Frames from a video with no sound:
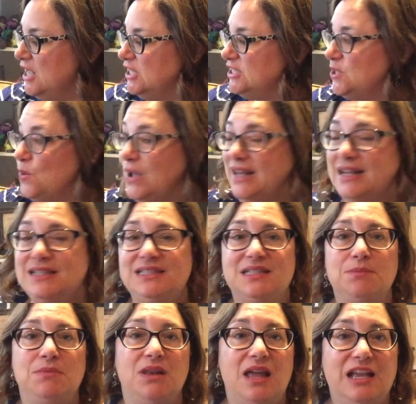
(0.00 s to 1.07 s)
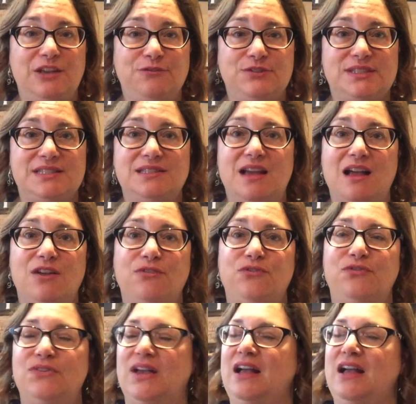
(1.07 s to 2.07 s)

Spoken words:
So I guess some life stuff.